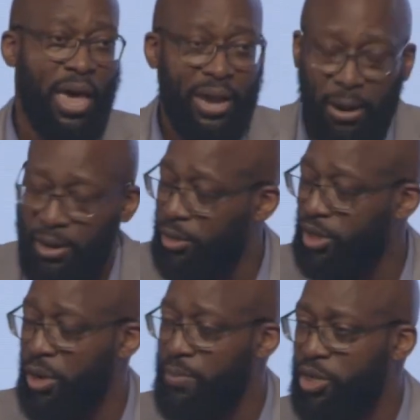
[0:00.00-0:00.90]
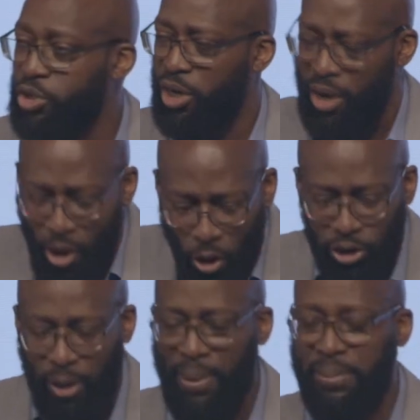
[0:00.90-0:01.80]
under your ministry, or
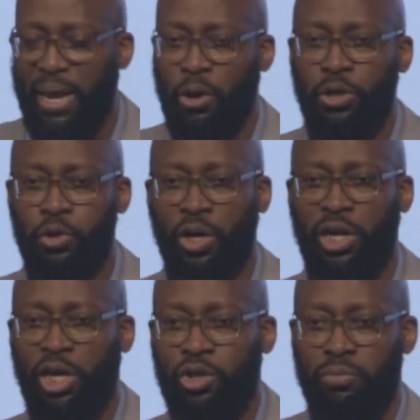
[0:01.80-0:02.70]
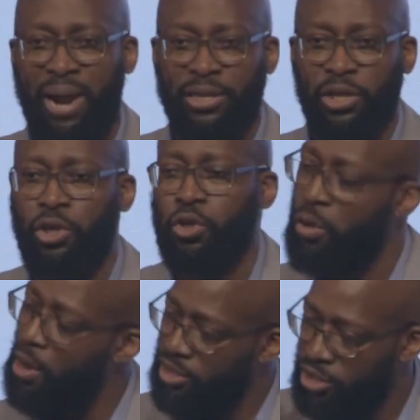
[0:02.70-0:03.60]
maybe they're going through an issue, mighty issue.
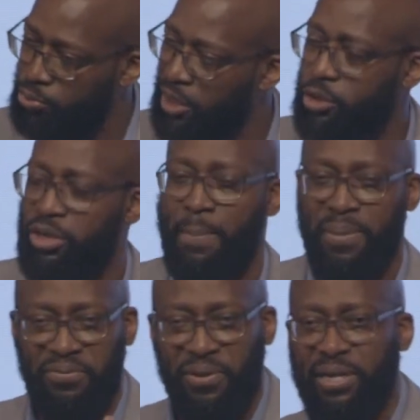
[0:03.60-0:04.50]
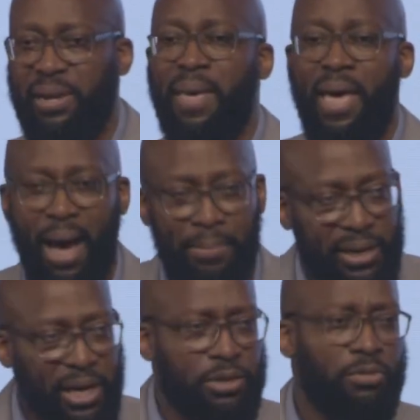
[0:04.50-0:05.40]
Speak to them, befriend them, and
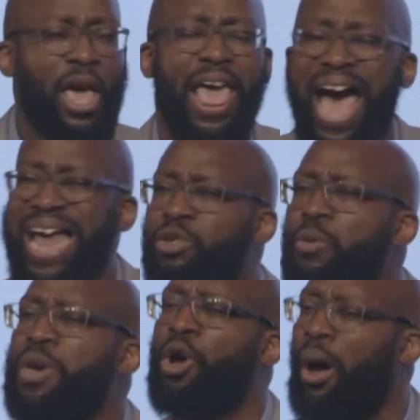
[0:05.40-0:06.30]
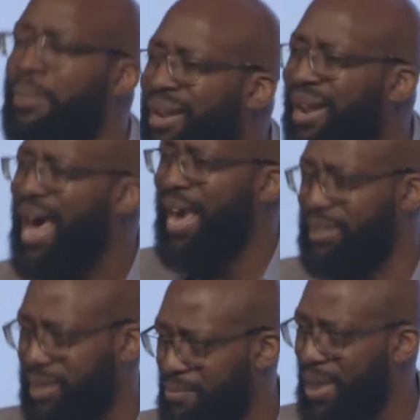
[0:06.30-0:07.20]
begin to, and you become
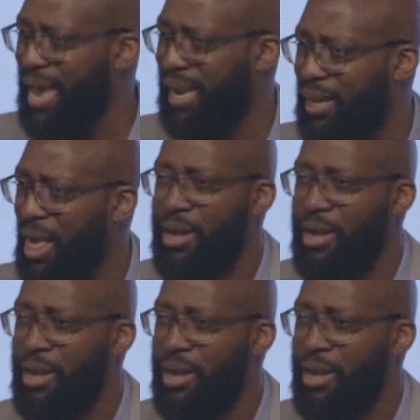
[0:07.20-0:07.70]
light. Amen.